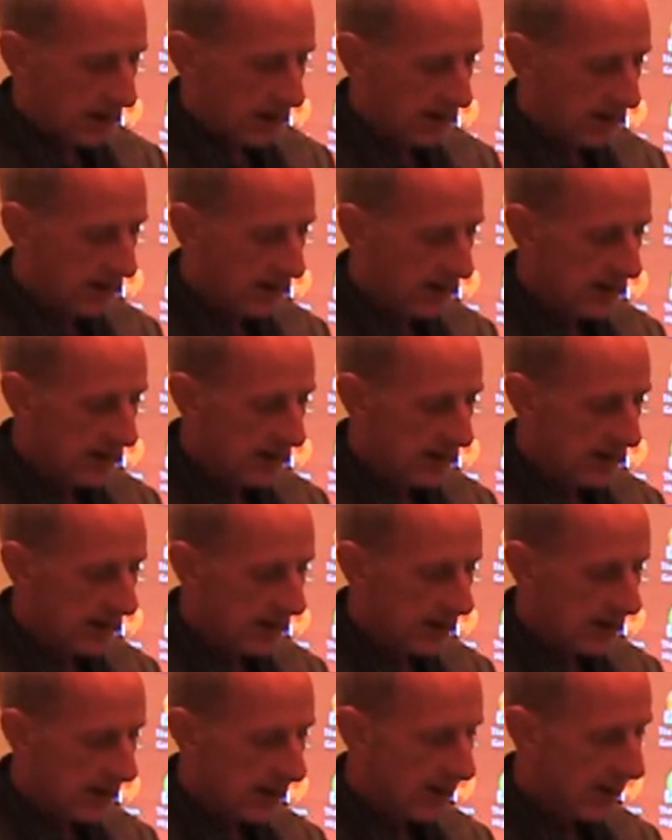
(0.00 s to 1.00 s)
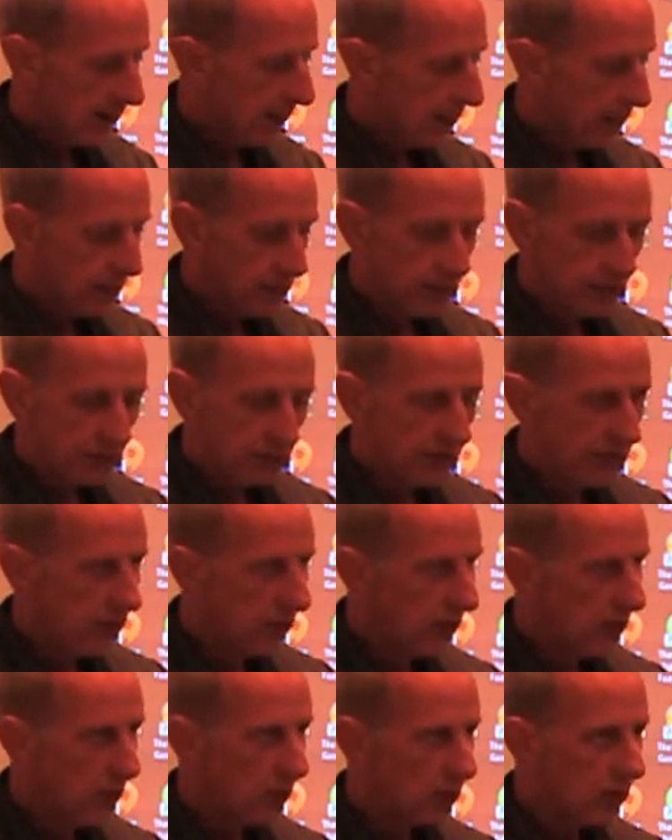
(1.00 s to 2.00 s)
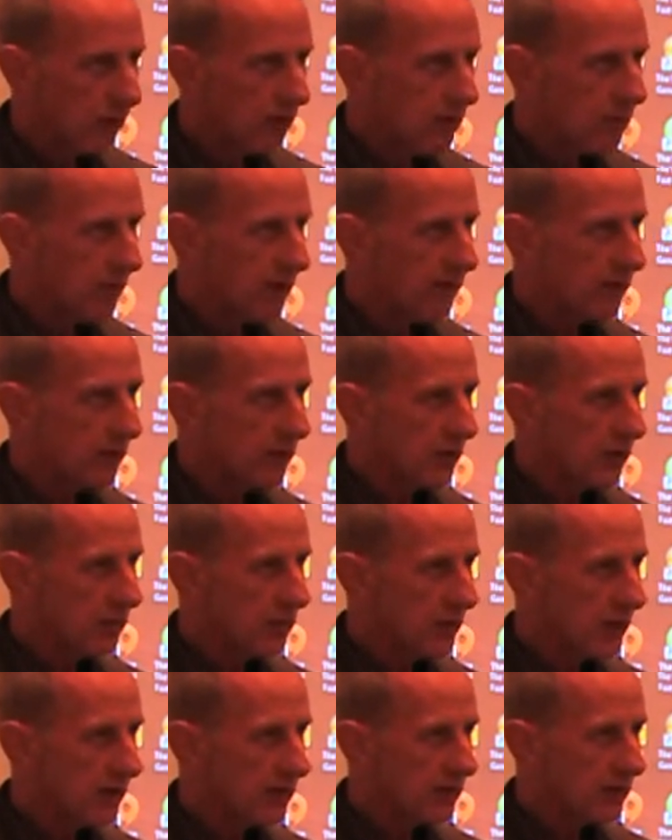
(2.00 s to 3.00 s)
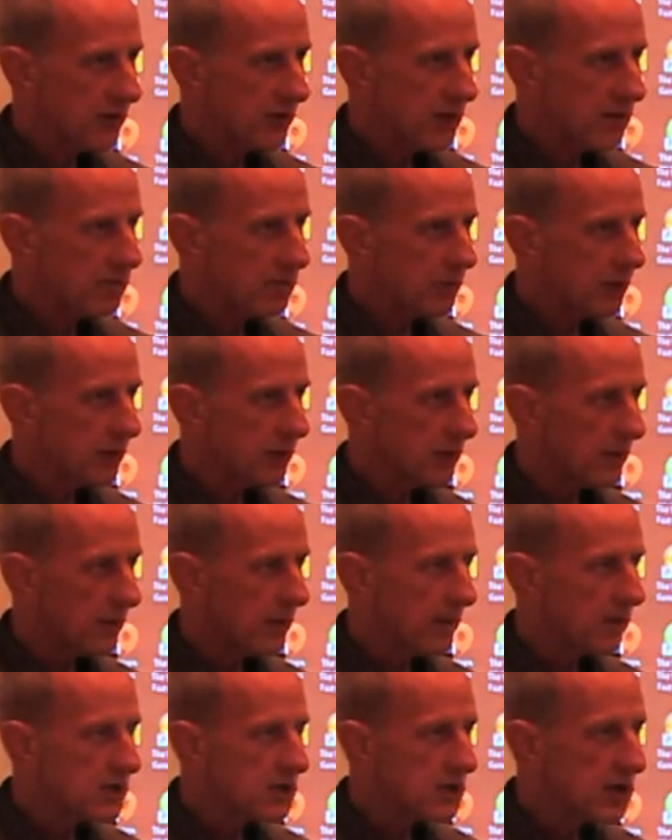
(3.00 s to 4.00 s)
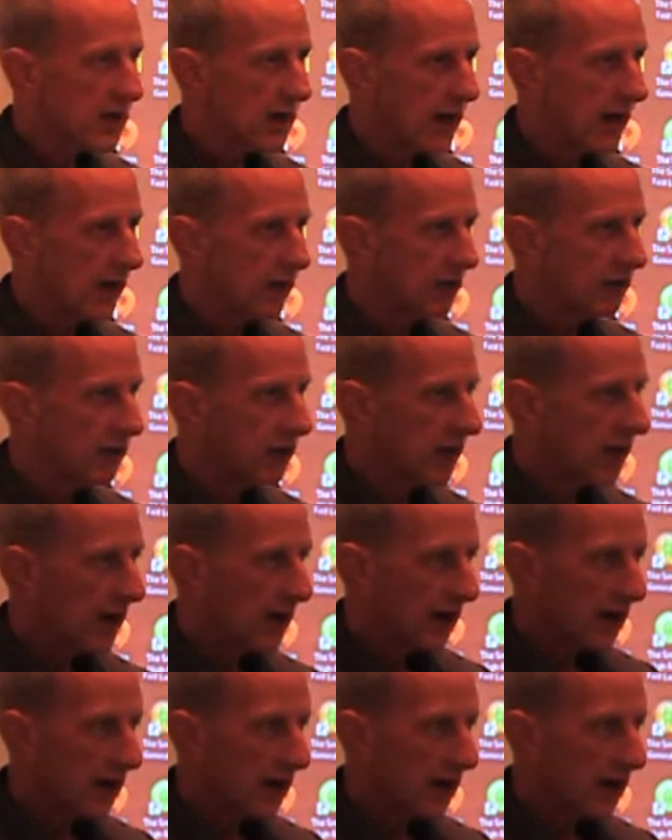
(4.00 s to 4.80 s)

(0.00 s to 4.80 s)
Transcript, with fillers: He produced the logo for Buffalo Press, the imprint, the publishing house,